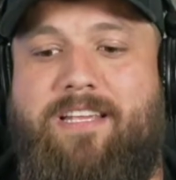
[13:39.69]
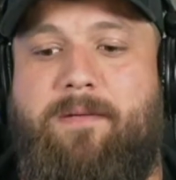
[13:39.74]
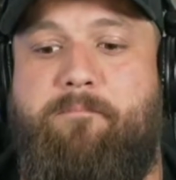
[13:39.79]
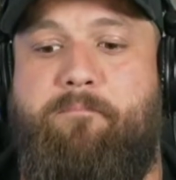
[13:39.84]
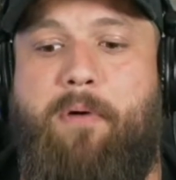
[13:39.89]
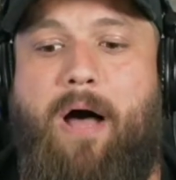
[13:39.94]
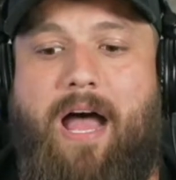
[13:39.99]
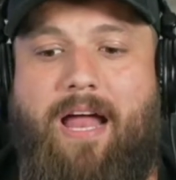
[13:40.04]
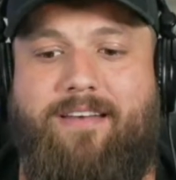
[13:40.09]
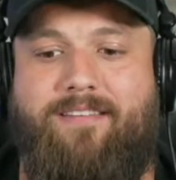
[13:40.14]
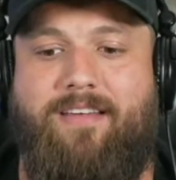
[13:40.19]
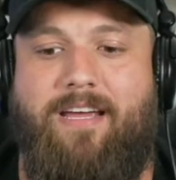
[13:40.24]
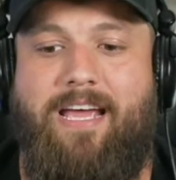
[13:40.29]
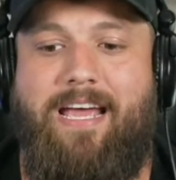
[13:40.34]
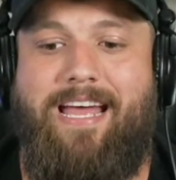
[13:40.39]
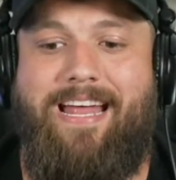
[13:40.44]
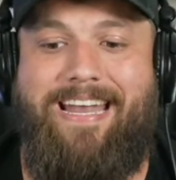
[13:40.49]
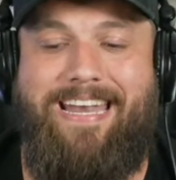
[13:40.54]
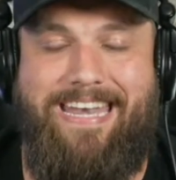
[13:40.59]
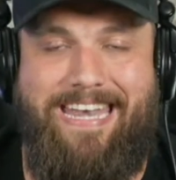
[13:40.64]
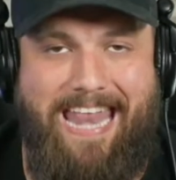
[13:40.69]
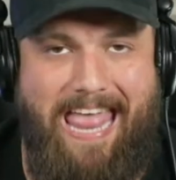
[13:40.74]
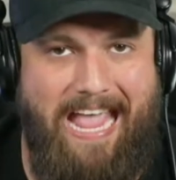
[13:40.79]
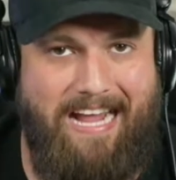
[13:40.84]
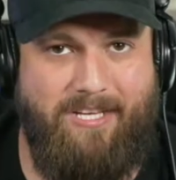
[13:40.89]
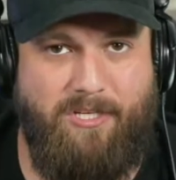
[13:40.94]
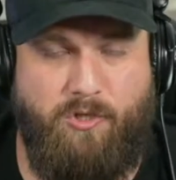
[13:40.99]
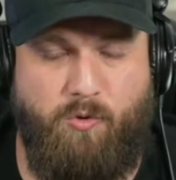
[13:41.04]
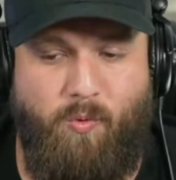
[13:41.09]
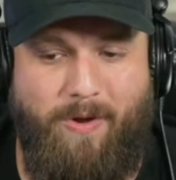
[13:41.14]
But
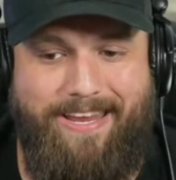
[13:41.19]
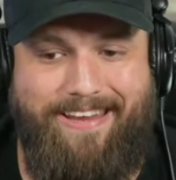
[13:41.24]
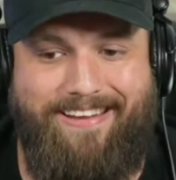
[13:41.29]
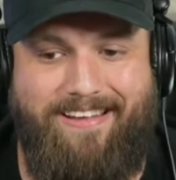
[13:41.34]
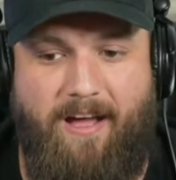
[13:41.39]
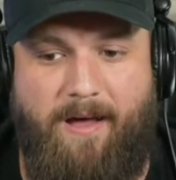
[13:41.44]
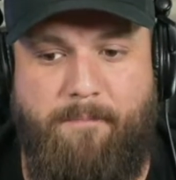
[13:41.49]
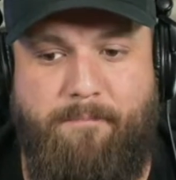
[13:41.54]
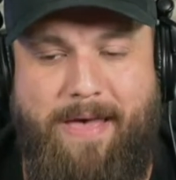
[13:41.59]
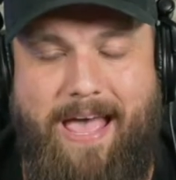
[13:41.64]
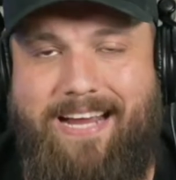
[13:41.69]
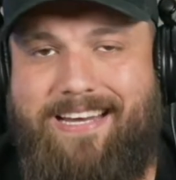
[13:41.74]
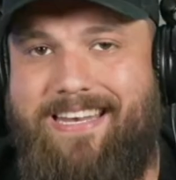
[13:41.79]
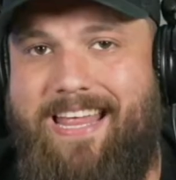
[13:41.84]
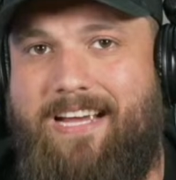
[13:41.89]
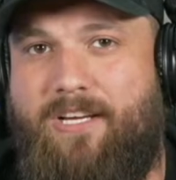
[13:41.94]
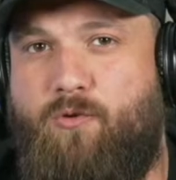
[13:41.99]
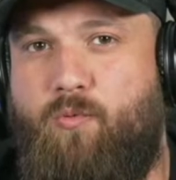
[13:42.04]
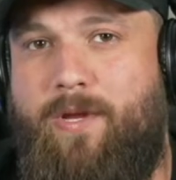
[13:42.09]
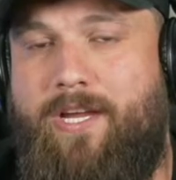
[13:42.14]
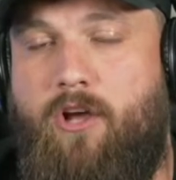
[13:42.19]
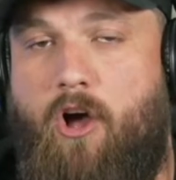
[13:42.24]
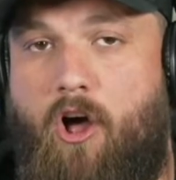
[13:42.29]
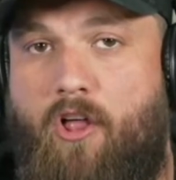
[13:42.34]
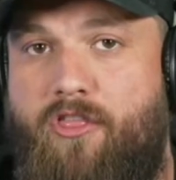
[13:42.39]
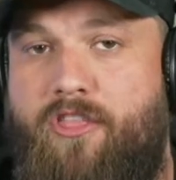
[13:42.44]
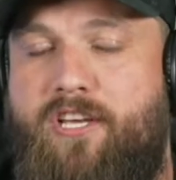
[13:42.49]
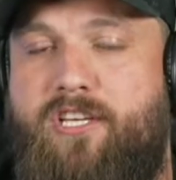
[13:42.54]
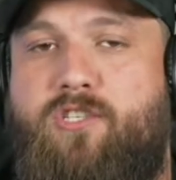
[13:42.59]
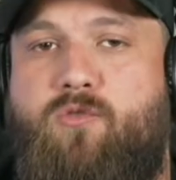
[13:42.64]
next week, come back next week
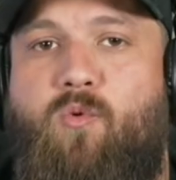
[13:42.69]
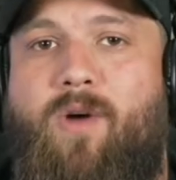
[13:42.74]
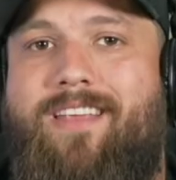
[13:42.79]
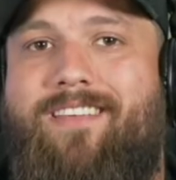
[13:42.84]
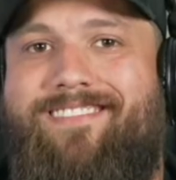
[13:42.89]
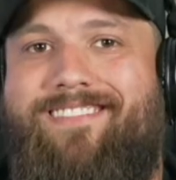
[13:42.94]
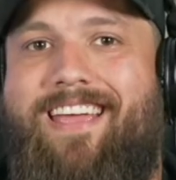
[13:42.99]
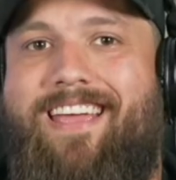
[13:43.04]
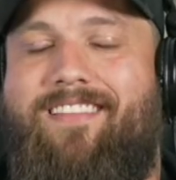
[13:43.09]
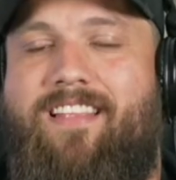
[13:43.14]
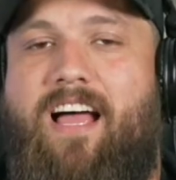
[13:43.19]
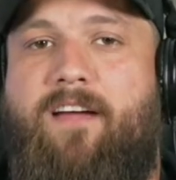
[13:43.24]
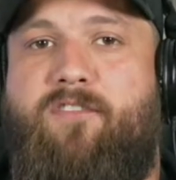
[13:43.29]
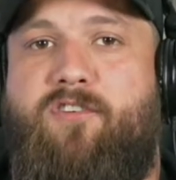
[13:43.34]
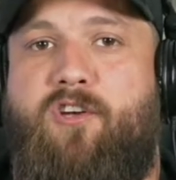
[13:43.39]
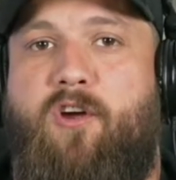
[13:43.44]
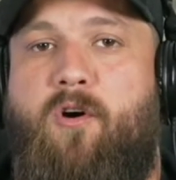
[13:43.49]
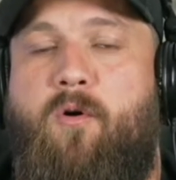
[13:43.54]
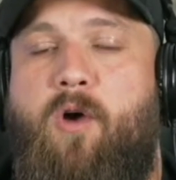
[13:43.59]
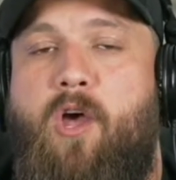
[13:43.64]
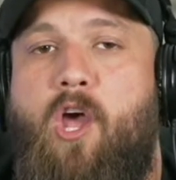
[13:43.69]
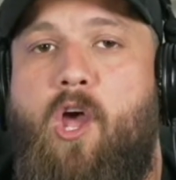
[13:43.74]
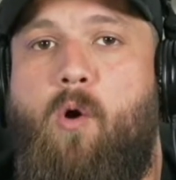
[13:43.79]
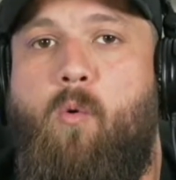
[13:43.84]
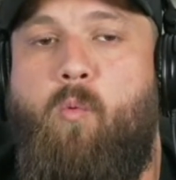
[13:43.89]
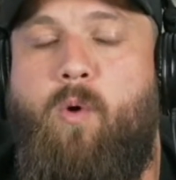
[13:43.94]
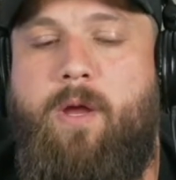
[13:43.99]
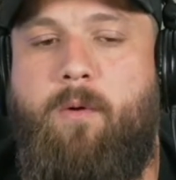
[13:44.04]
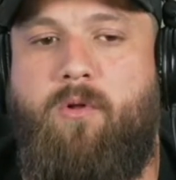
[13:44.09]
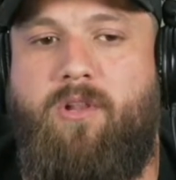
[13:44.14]
on this Wednesday live show,
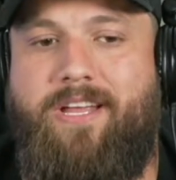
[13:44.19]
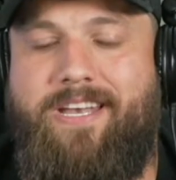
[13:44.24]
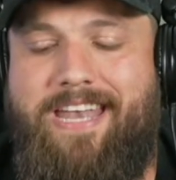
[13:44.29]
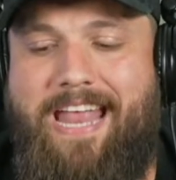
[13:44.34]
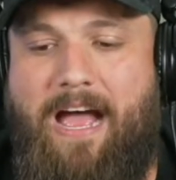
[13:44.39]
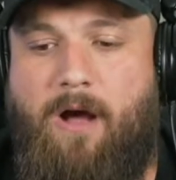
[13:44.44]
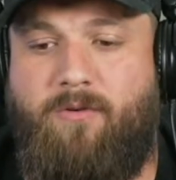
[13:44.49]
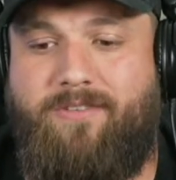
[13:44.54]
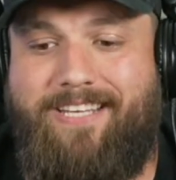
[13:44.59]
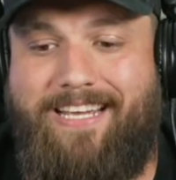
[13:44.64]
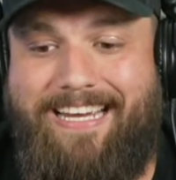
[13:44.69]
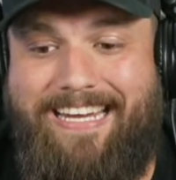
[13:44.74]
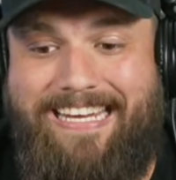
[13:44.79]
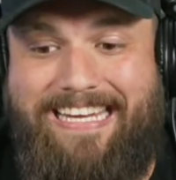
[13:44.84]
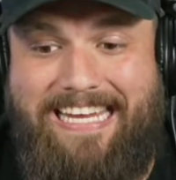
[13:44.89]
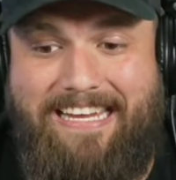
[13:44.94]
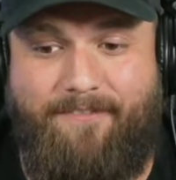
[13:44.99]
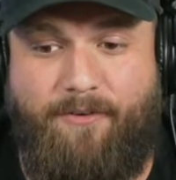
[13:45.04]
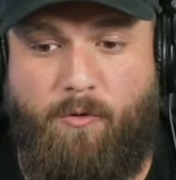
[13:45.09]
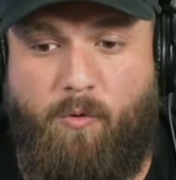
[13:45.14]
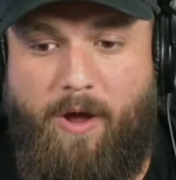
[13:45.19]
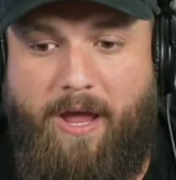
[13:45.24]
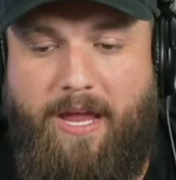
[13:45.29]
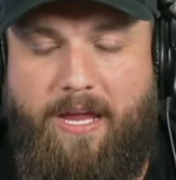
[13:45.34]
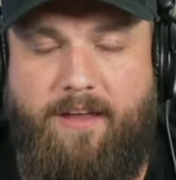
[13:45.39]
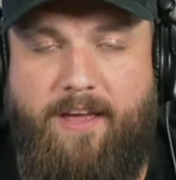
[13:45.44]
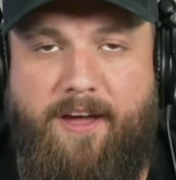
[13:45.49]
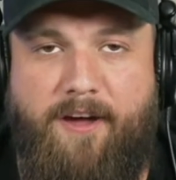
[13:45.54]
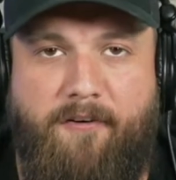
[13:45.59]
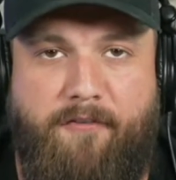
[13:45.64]
we will announce a
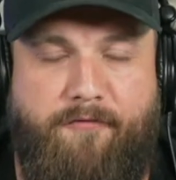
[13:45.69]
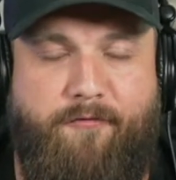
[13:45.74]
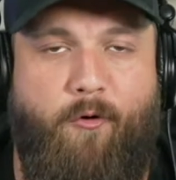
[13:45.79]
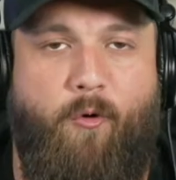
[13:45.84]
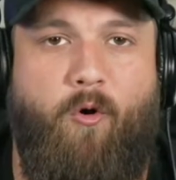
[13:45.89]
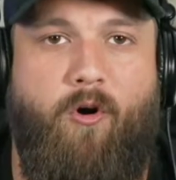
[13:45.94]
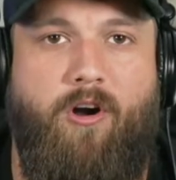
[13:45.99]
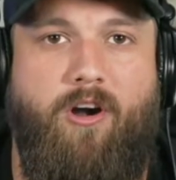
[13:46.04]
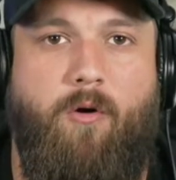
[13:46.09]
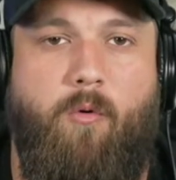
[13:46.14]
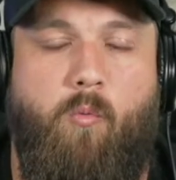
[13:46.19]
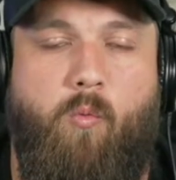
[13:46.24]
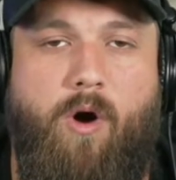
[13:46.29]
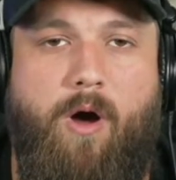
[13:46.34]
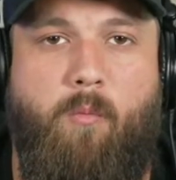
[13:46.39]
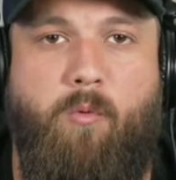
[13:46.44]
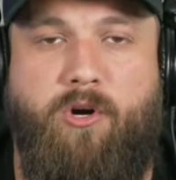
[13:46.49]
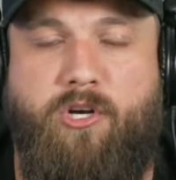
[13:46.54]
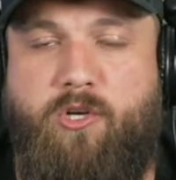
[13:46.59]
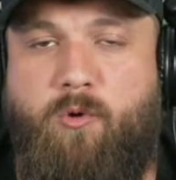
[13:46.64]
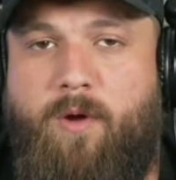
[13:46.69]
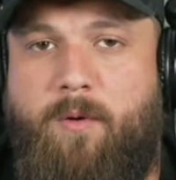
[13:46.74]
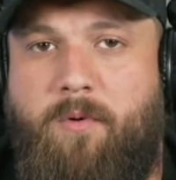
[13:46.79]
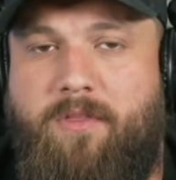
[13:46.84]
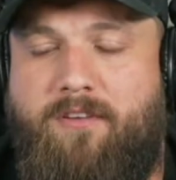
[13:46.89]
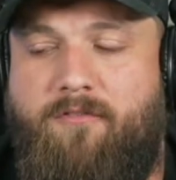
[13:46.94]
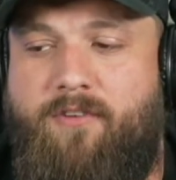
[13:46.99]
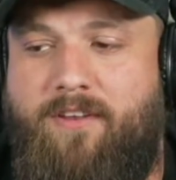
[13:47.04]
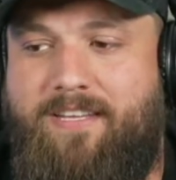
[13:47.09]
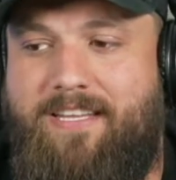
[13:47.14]
giveaway for what we're doing
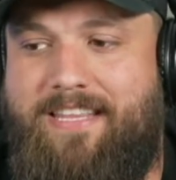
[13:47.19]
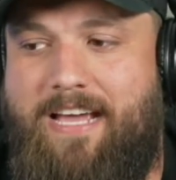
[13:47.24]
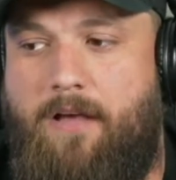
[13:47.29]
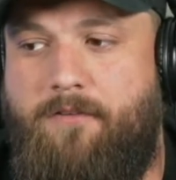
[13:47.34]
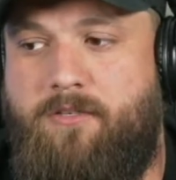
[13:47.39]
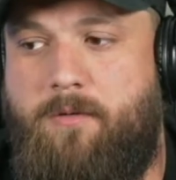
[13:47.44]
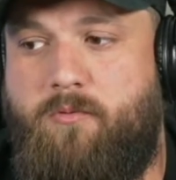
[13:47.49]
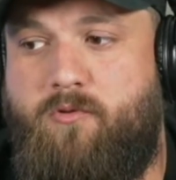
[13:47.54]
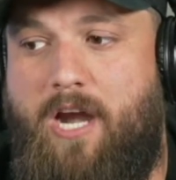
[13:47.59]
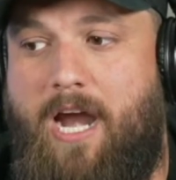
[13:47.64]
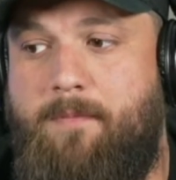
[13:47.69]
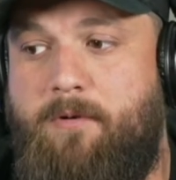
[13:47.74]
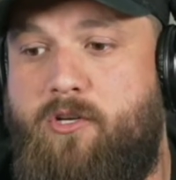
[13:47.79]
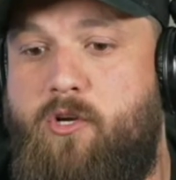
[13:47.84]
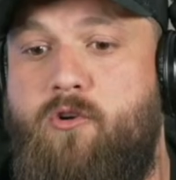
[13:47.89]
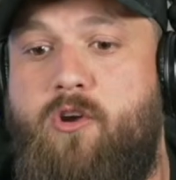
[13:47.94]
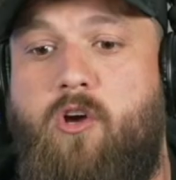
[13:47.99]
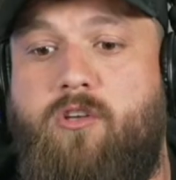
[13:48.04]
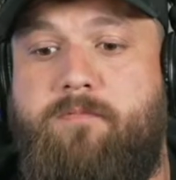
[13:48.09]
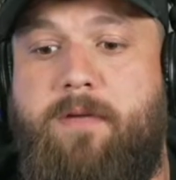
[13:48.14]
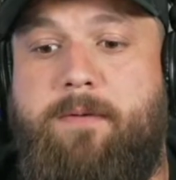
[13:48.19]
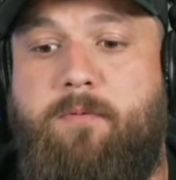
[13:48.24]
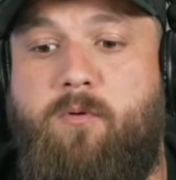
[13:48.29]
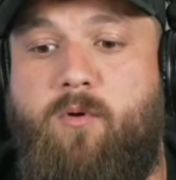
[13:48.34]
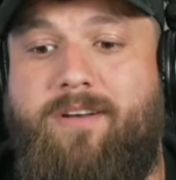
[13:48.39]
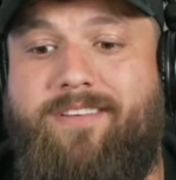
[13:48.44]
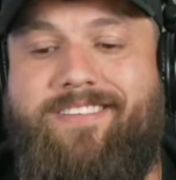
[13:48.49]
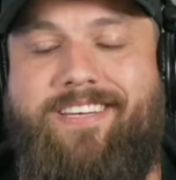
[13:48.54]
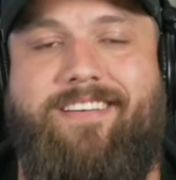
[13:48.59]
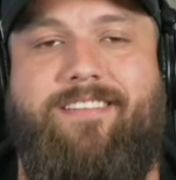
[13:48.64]
with the 50,000 subscribers. Who knows? Maybe we're
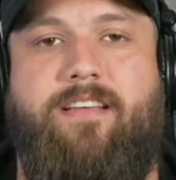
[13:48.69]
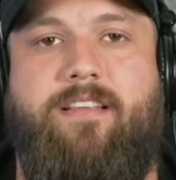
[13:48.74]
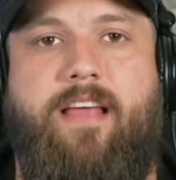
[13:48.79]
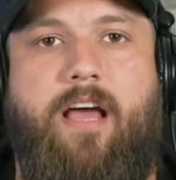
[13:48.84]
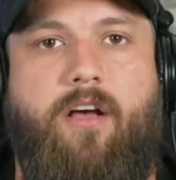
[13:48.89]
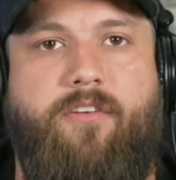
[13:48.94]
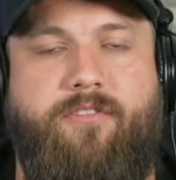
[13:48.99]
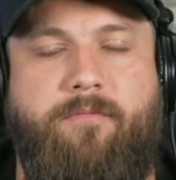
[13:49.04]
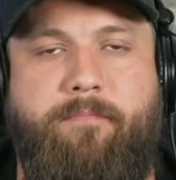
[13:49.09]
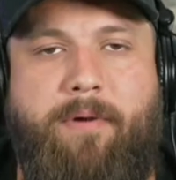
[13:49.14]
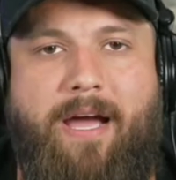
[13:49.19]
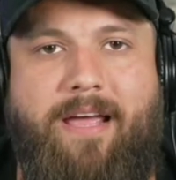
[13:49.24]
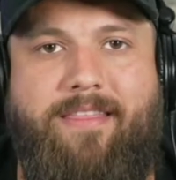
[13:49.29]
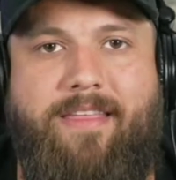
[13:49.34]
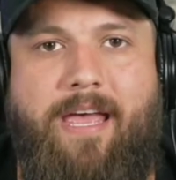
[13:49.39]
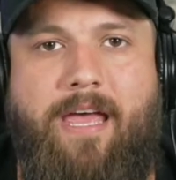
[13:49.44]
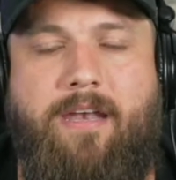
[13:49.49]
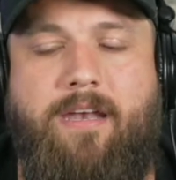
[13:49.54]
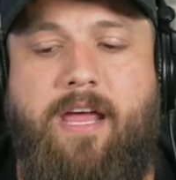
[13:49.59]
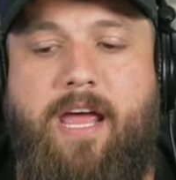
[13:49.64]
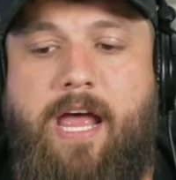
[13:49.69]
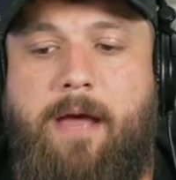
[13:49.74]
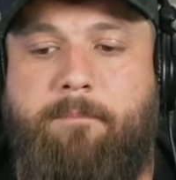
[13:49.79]
at 60,000 by then.